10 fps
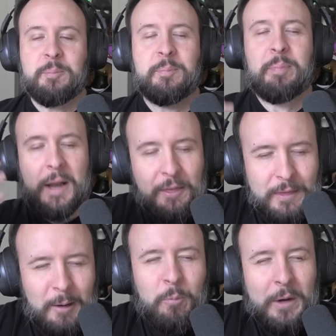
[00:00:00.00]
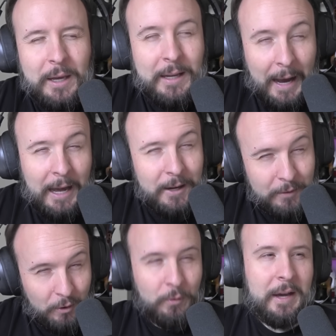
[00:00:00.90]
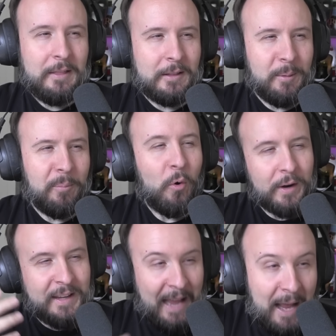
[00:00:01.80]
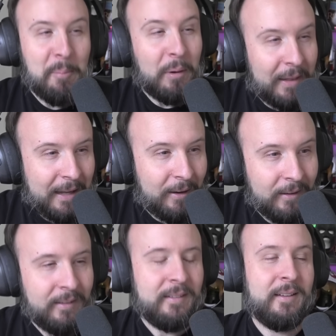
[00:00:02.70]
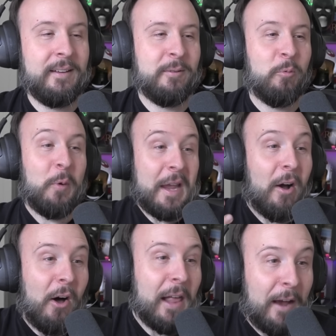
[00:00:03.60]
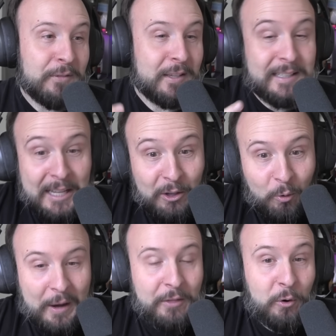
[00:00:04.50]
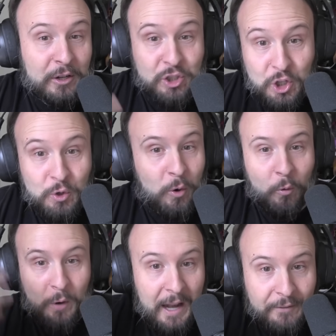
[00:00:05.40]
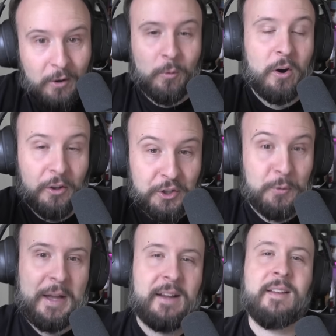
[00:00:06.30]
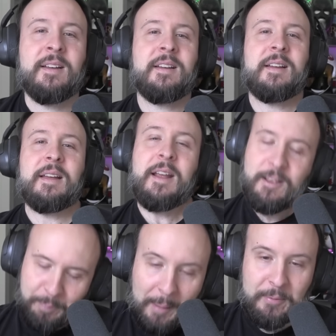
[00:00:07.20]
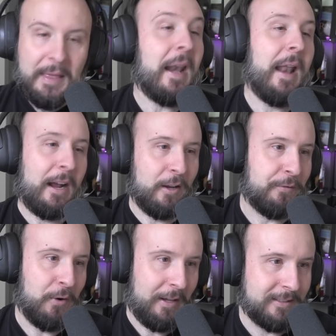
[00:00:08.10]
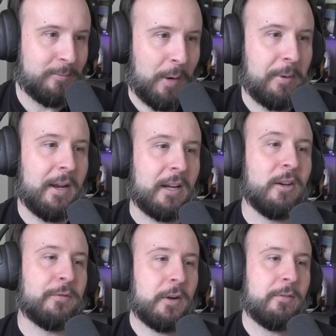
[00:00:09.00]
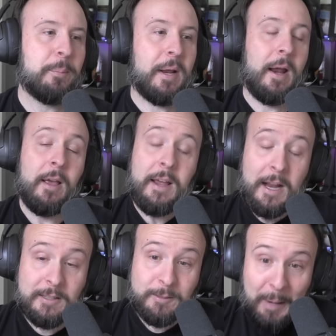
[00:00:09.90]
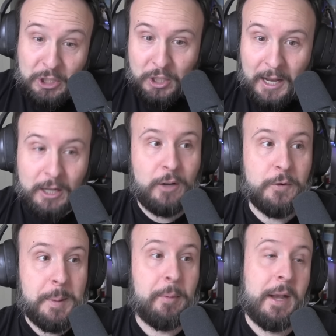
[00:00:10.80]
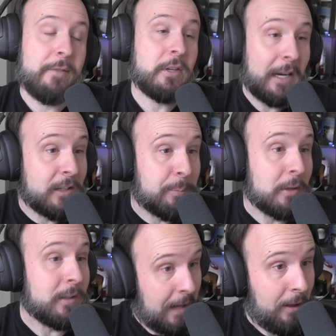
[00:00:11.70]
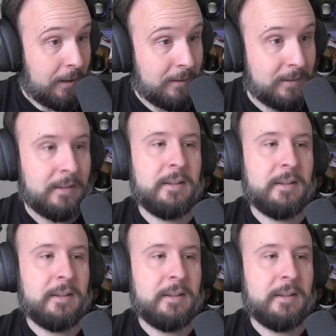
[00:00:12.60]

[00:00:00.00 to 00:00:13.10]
But I think we could kind of agree that the more gambling we all have to deal with or do or whatever we're all doing, it's probably not good for us. It's probably not good for it's especially not good for people that have addictive personalities.